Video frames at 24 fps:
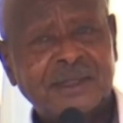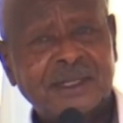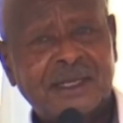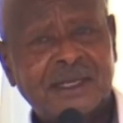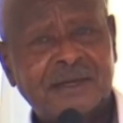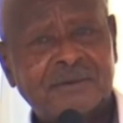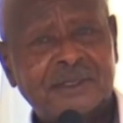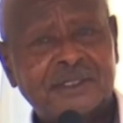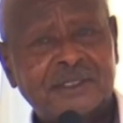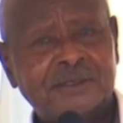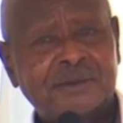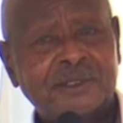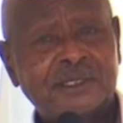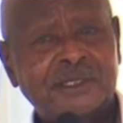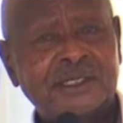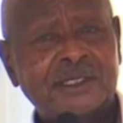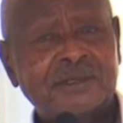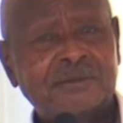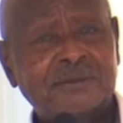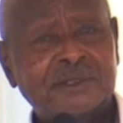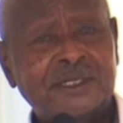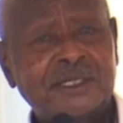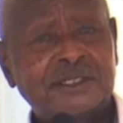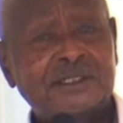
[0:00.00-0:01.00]
I want to go to
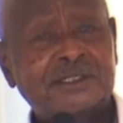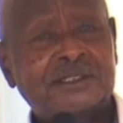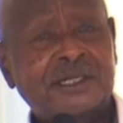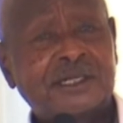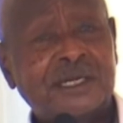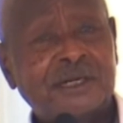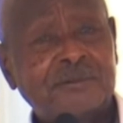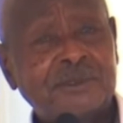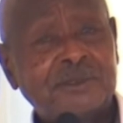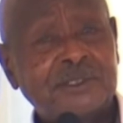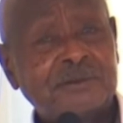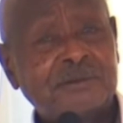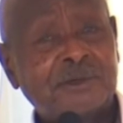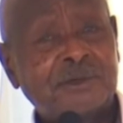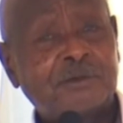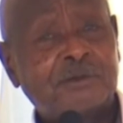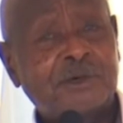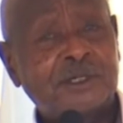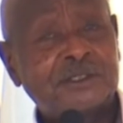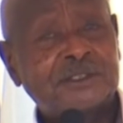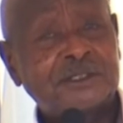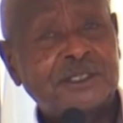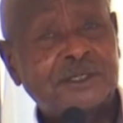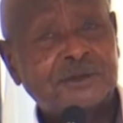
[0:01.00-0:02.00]
a night club in
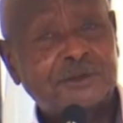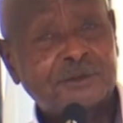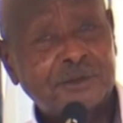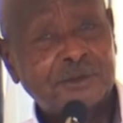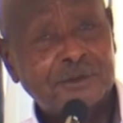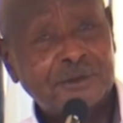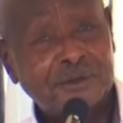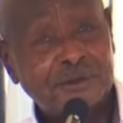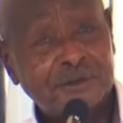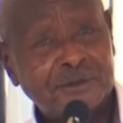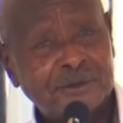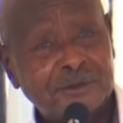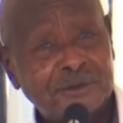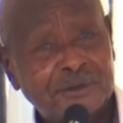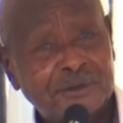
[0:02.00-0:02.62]
Bakwatirako.